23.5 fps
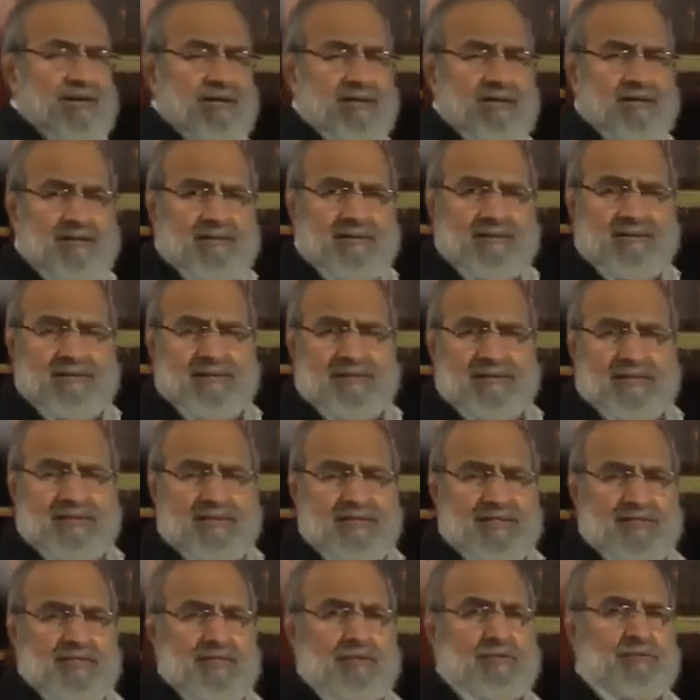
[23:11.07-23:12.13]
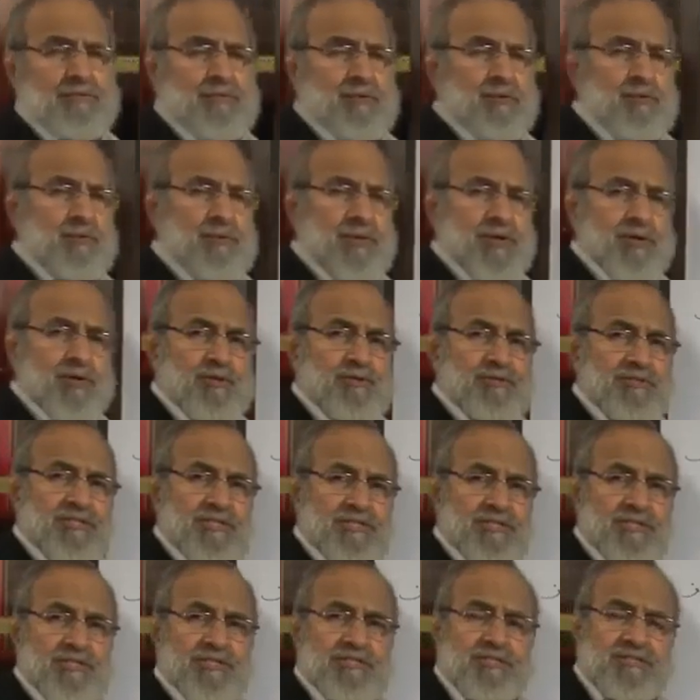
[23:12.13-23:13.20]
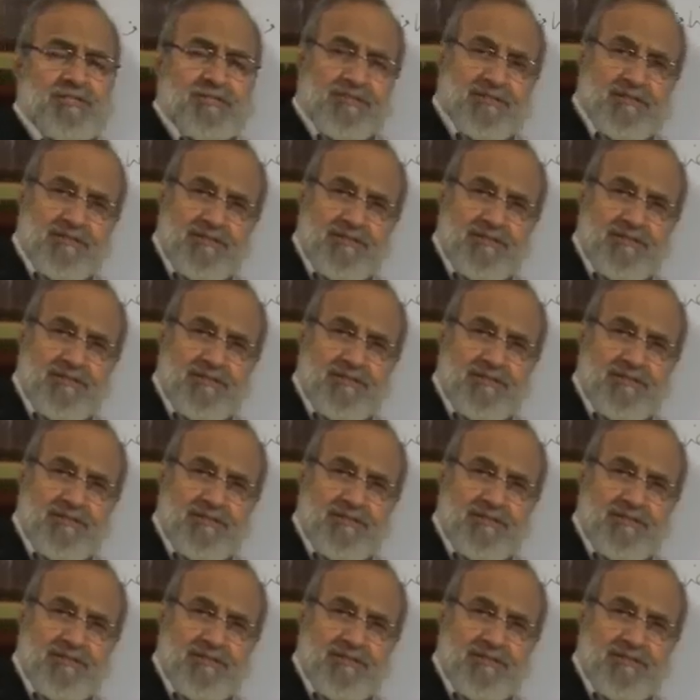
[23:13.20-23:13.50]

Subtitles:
harakat instead of 2 because it is